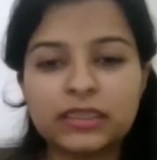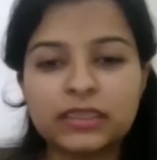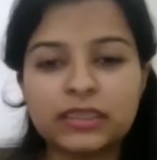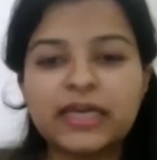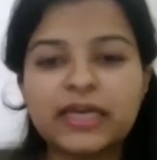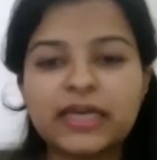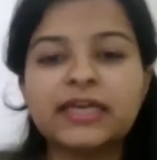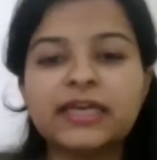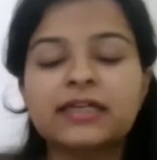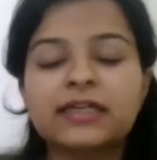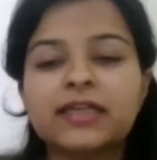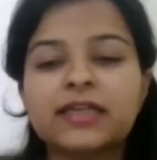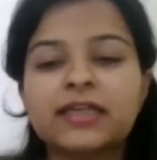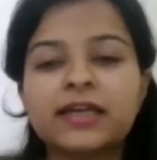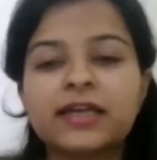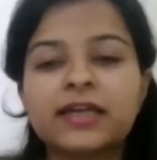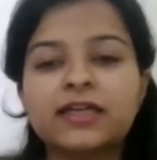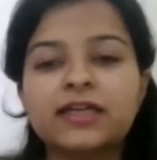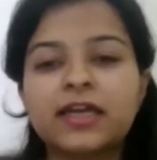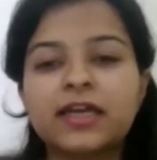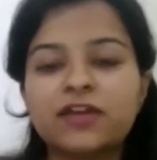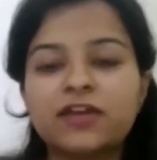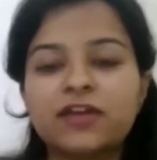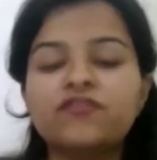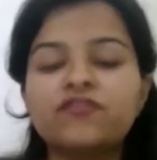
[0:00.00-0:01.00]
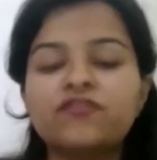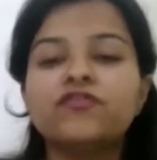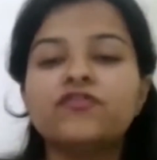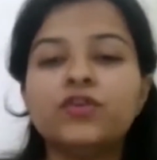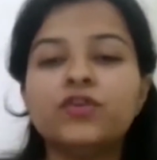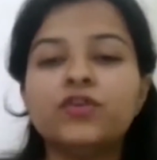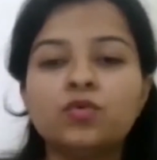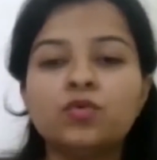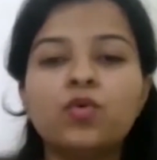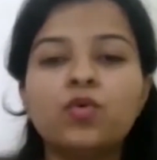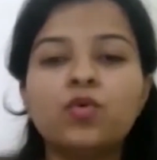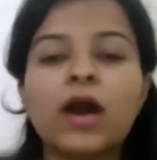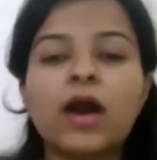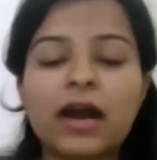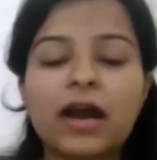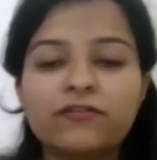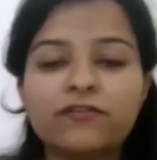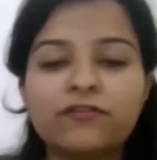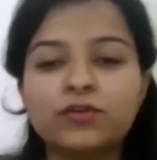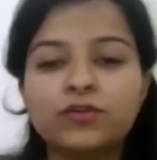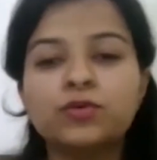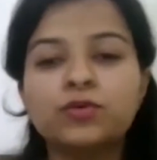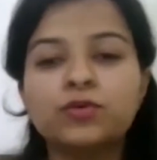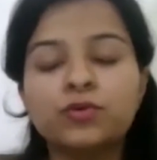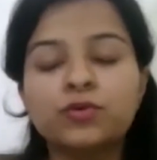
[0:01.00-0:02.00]
think that if you
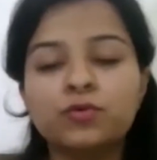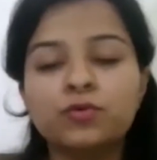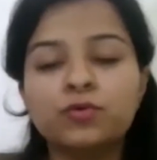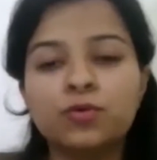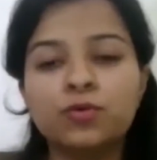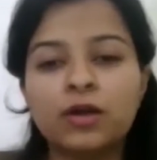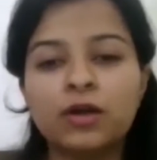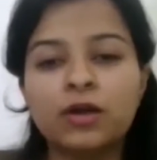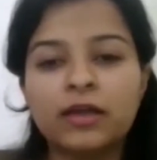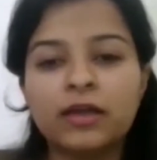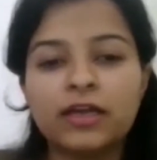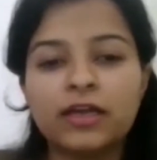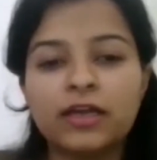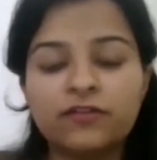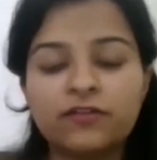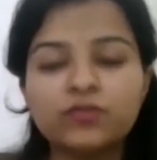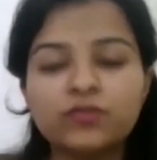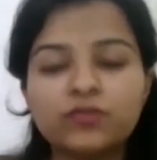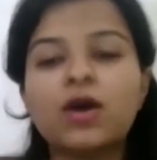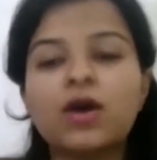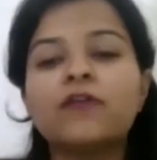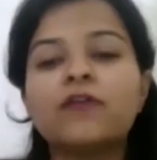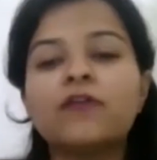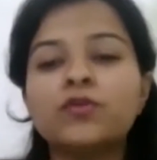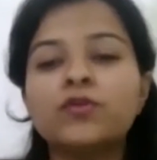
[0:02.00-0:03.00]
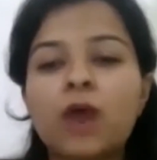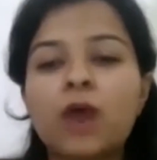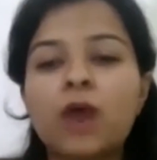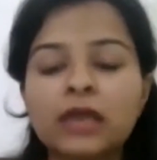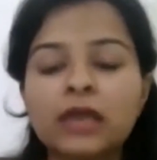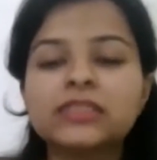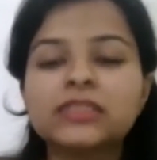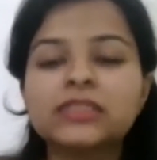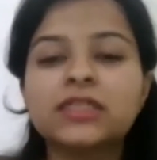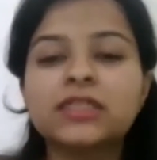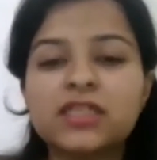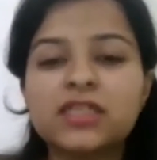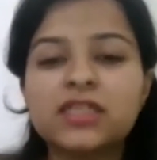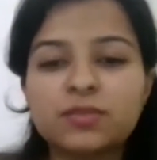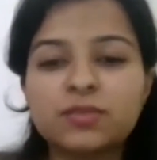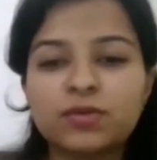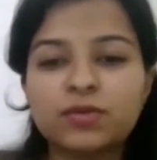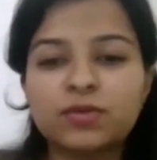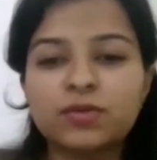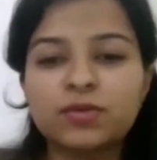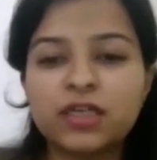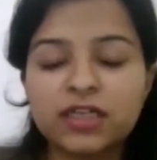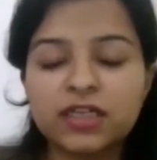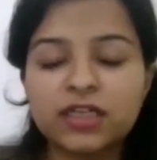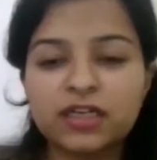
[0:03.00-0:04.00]
have to answer this
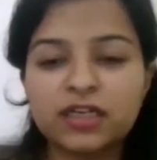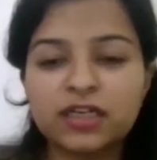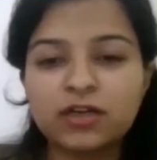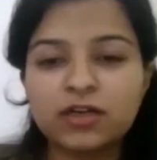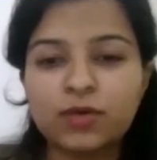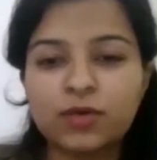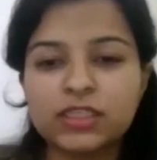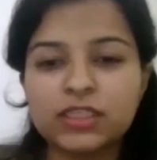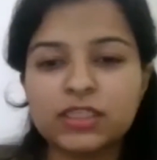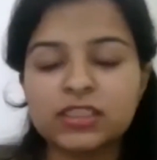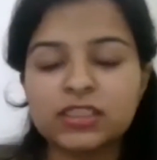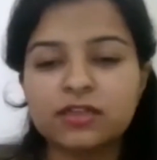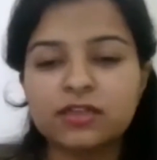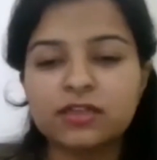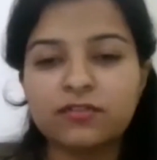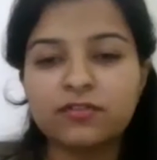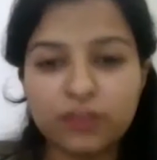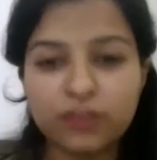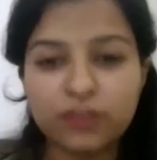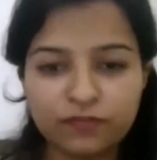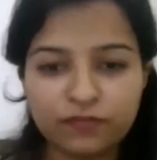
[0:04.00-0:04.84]
particular question,